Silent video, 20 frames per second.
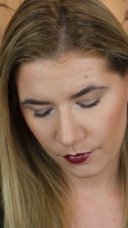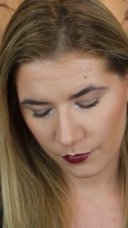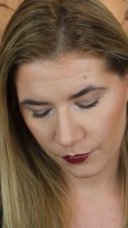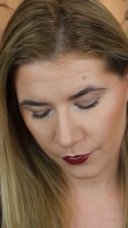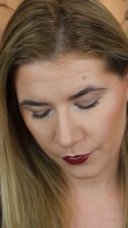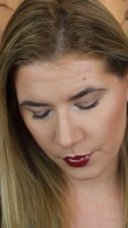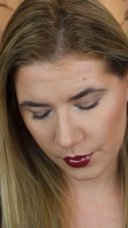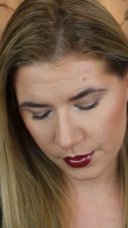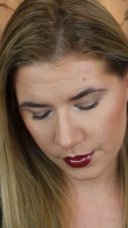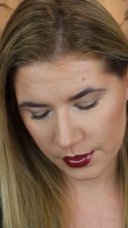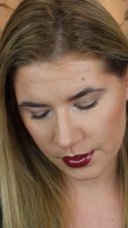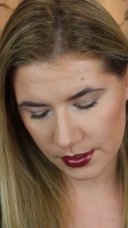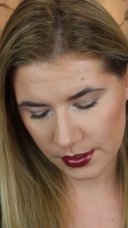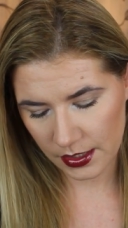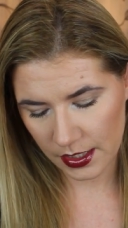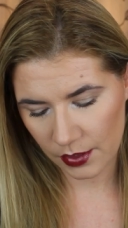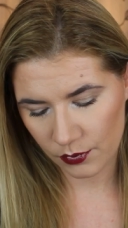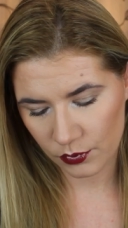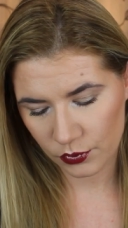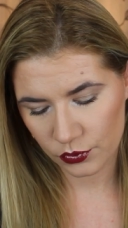First
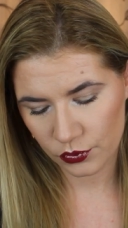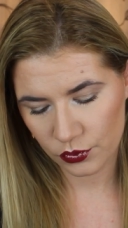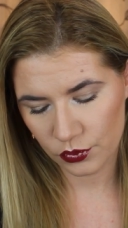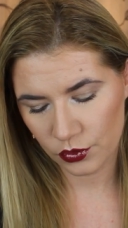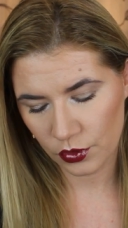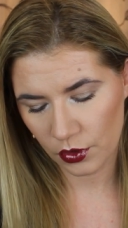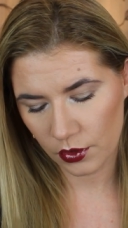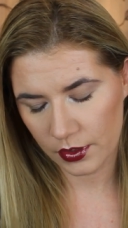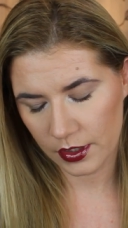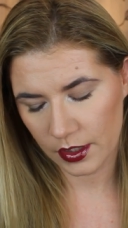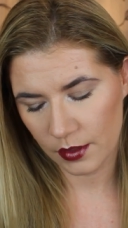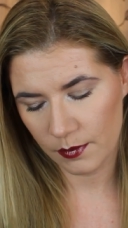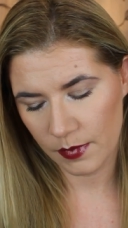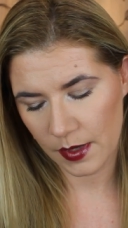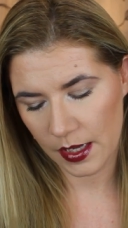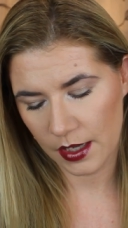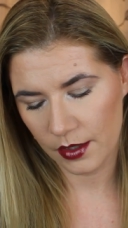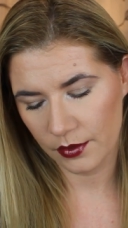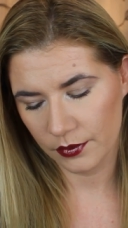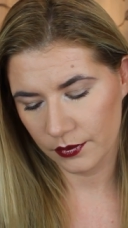I want to talk
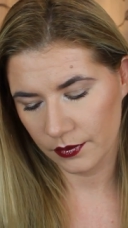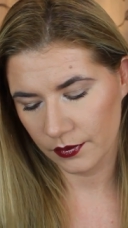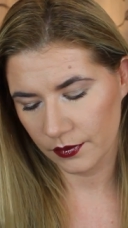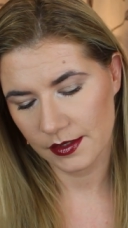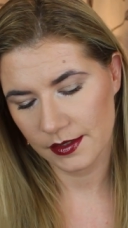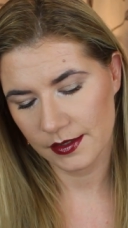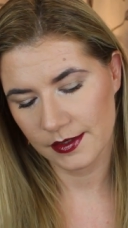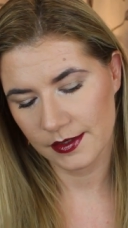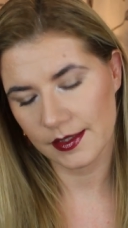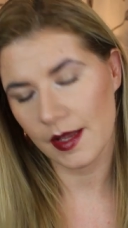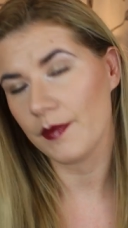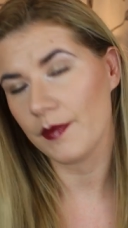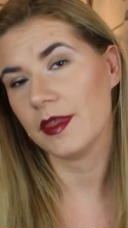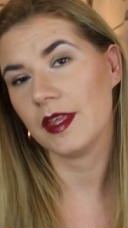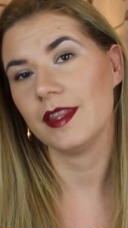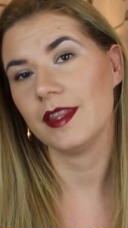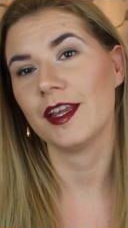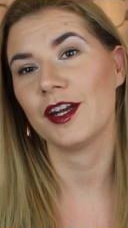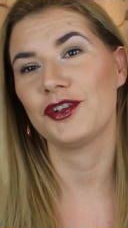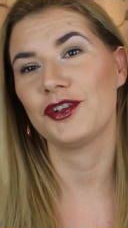about
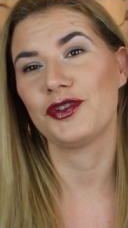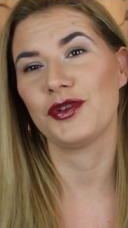something that I